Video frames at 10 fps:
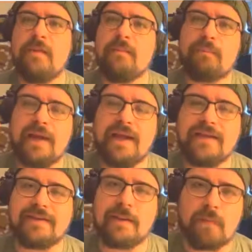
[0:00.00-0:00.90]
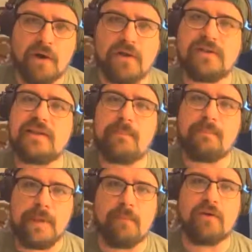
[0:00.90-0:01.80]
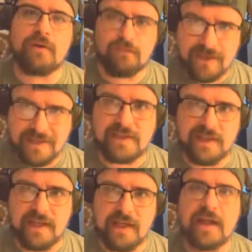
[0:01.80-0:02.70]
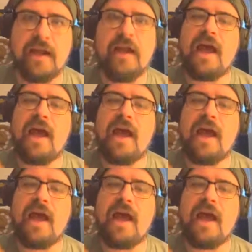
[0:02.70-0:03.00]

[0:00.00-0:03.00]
but it's the person that people are investing in.